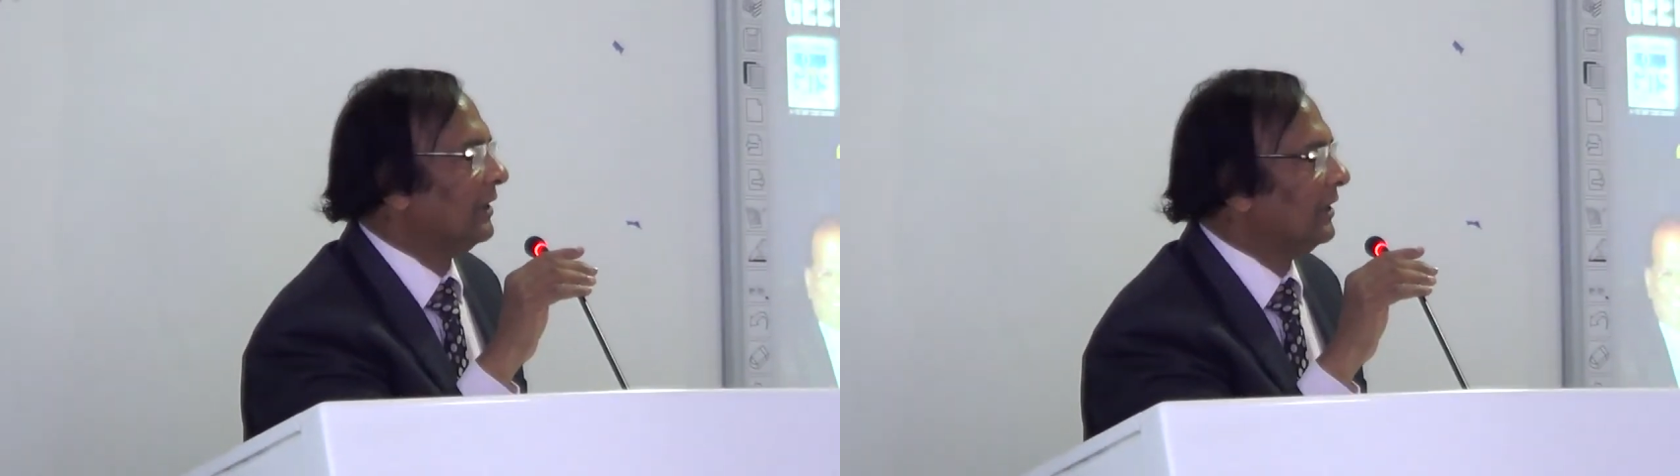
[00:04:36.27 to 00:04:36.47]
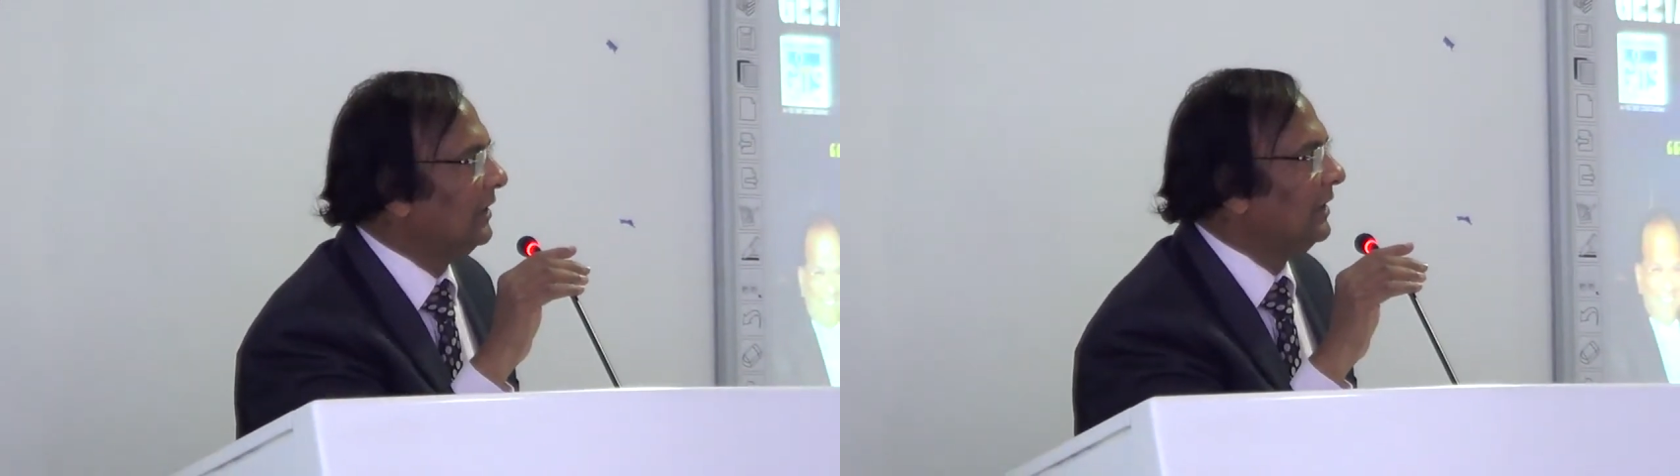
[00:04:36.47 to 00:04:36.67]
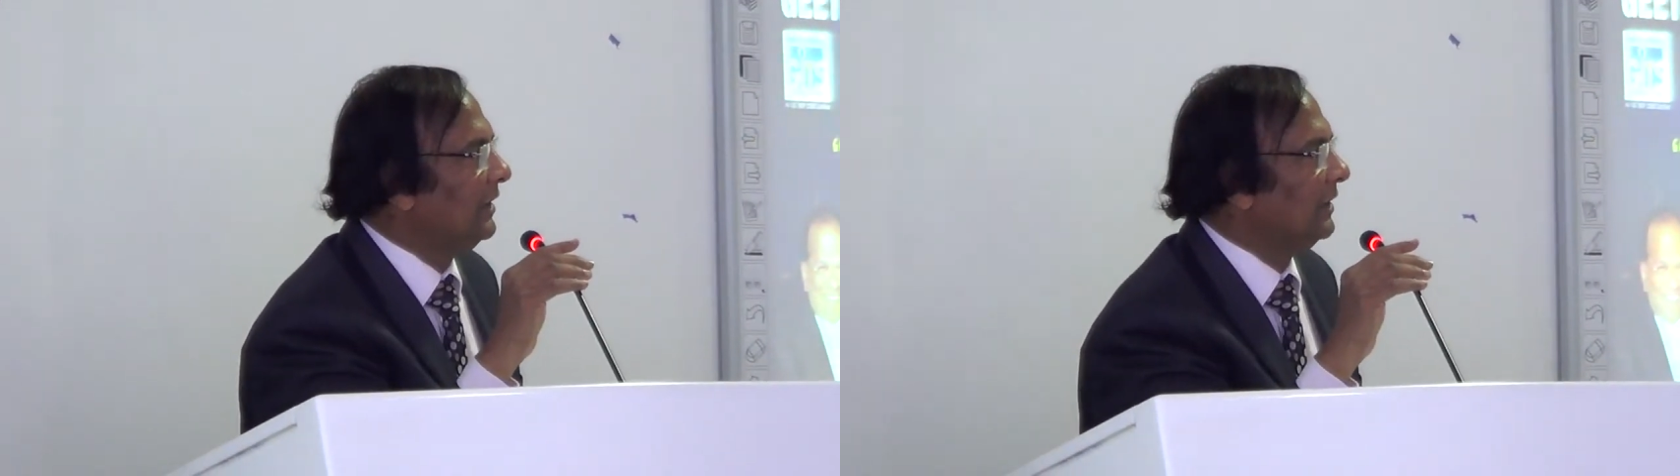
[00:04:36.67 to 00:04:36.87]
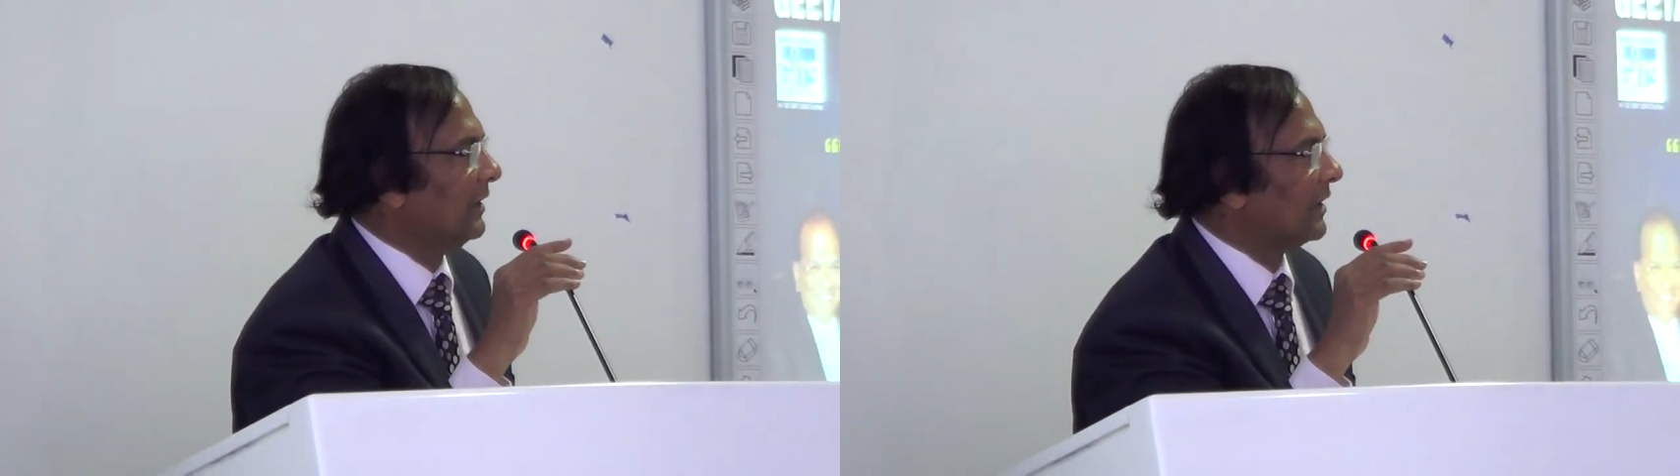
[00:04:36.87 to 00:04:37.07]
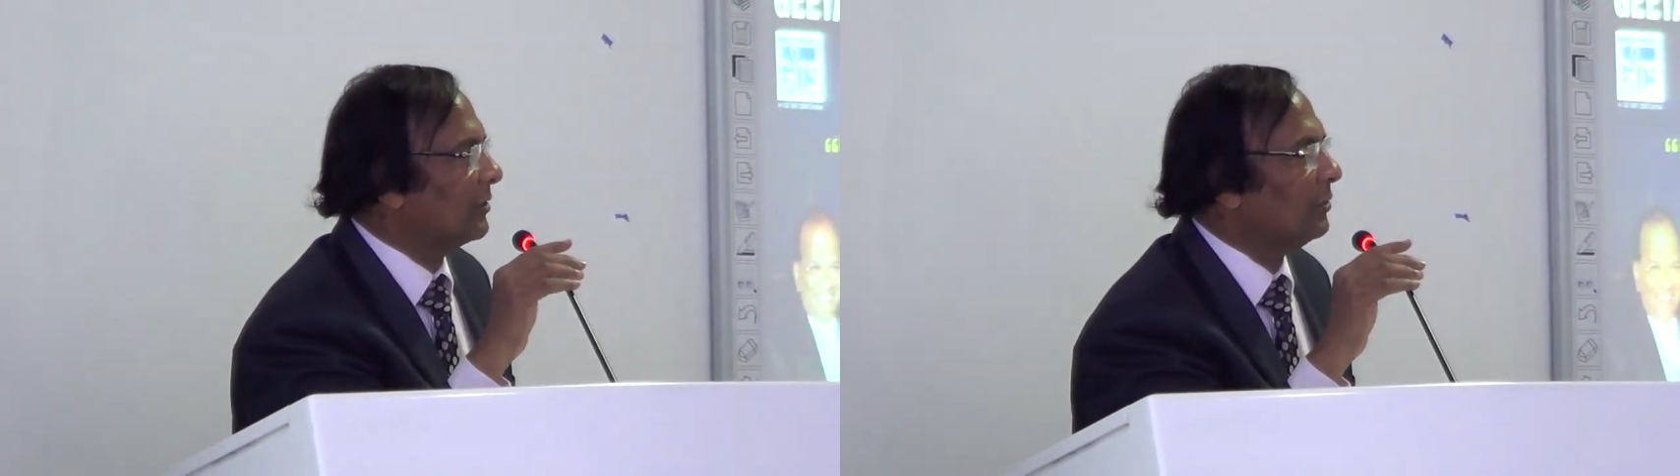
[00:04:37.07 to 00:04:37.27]

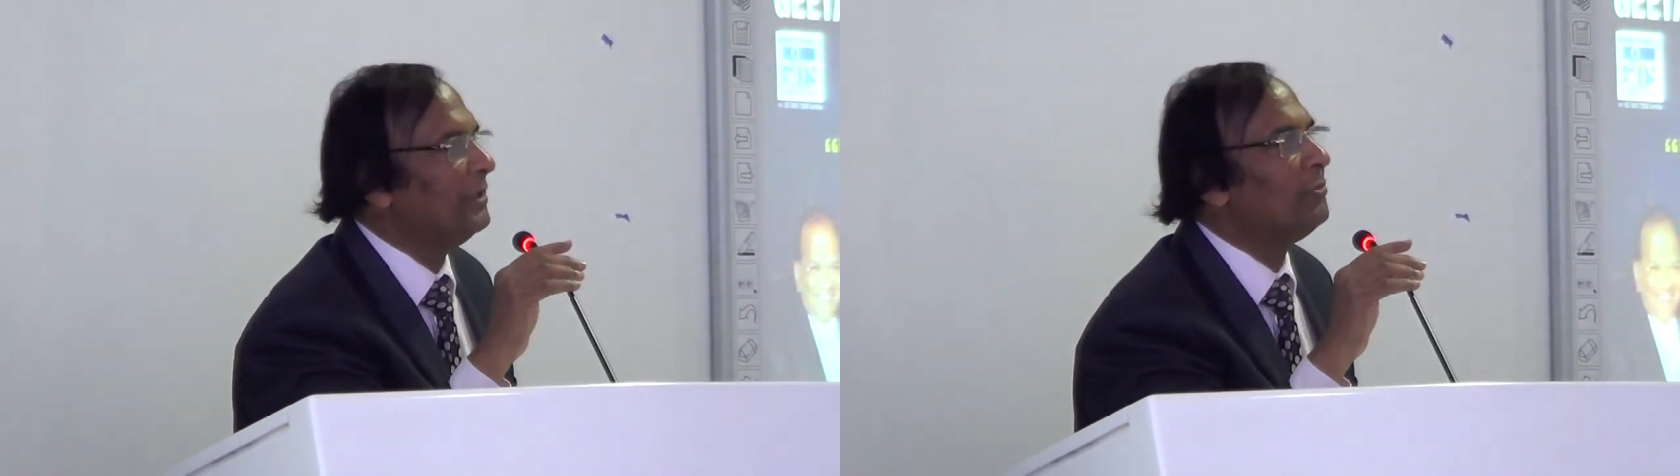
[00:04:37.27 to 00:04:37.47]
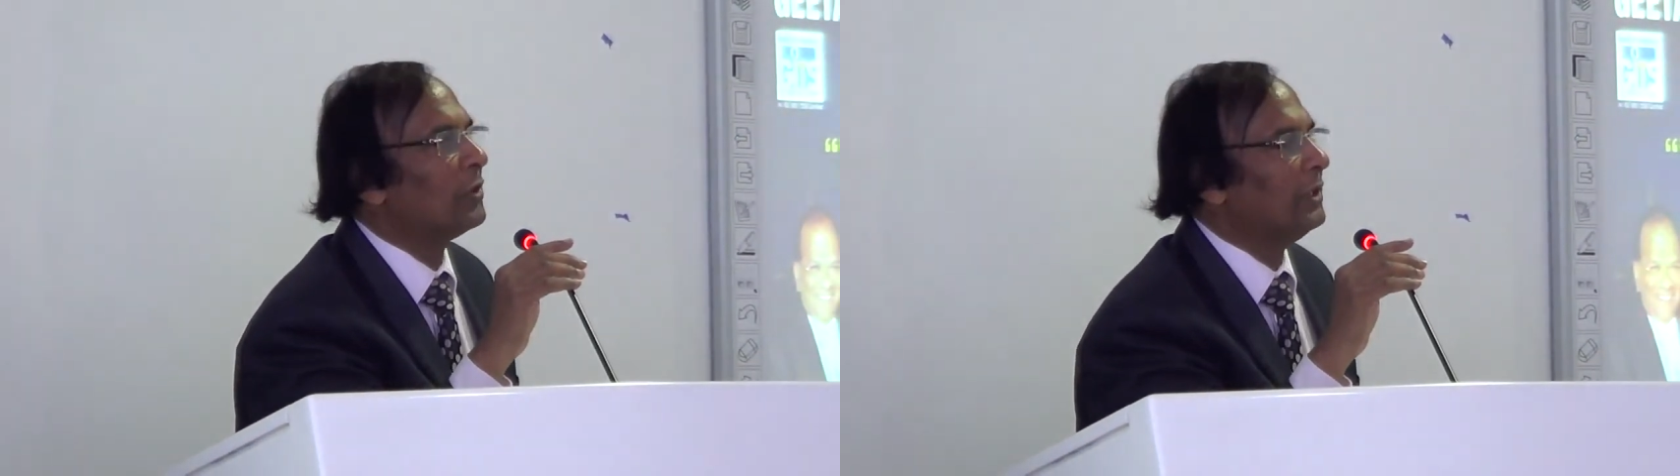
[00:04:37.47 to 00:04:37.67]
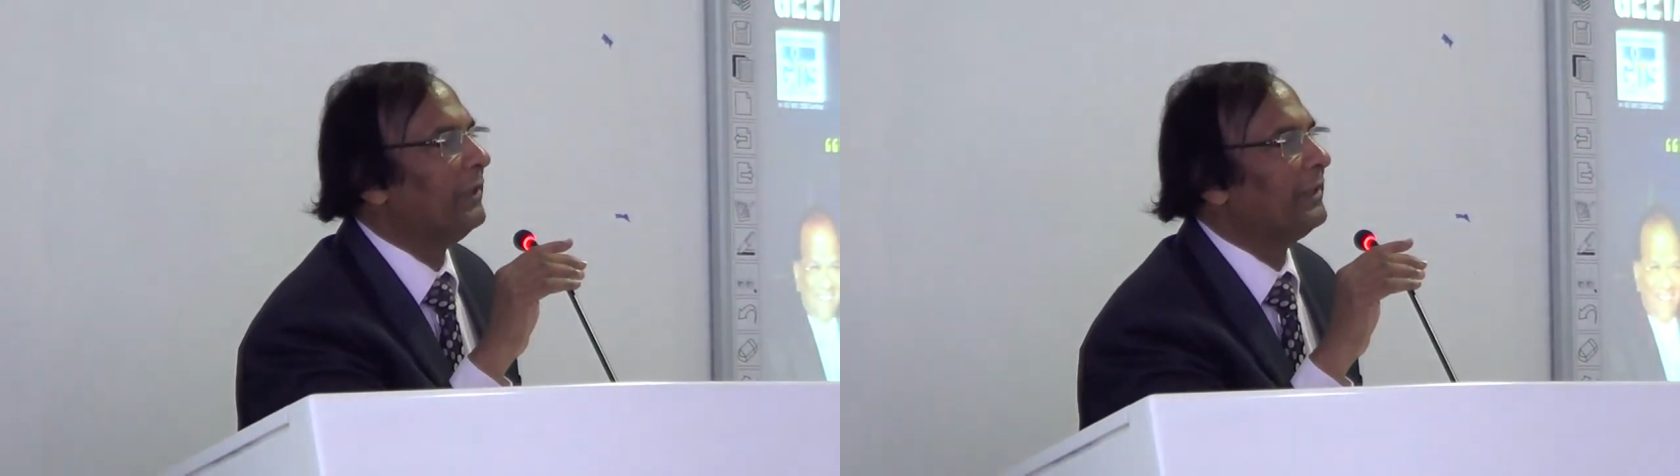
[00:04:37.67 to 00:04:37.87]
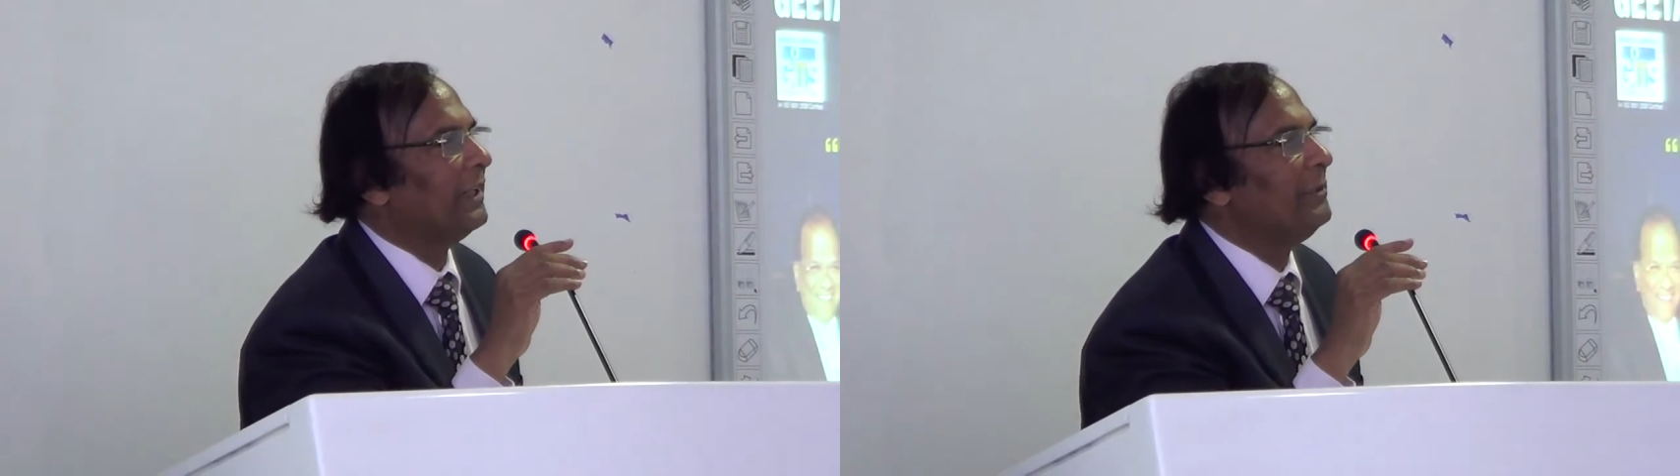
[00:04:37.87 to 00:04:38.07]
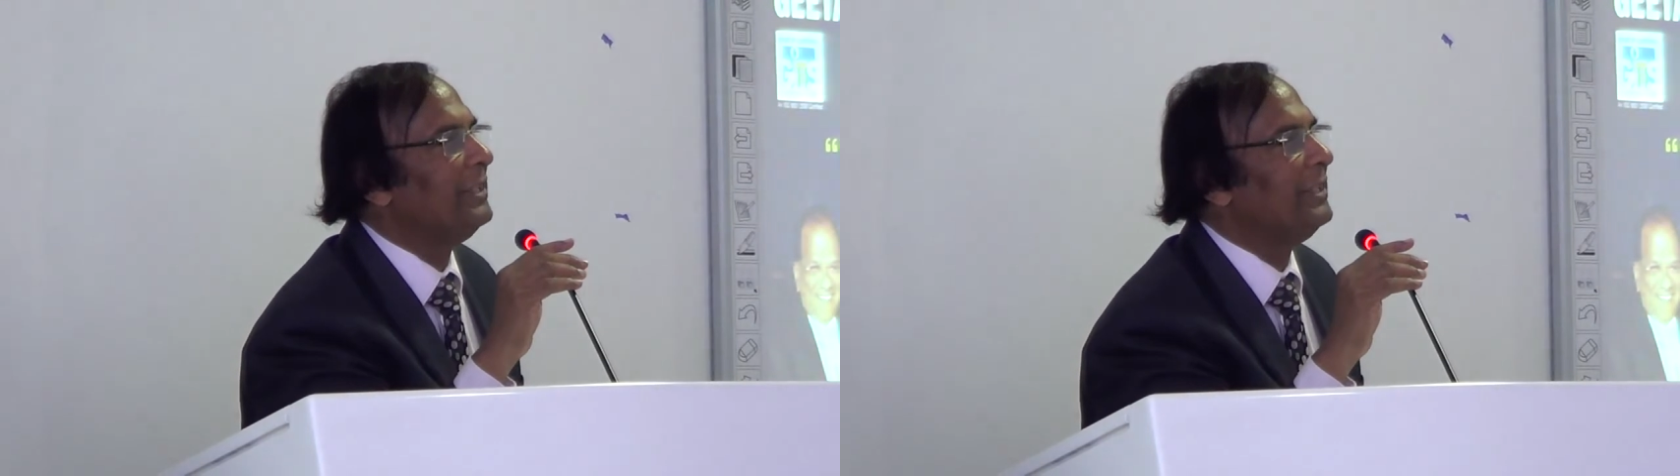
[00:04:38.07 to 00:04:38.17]
he actually motivated me.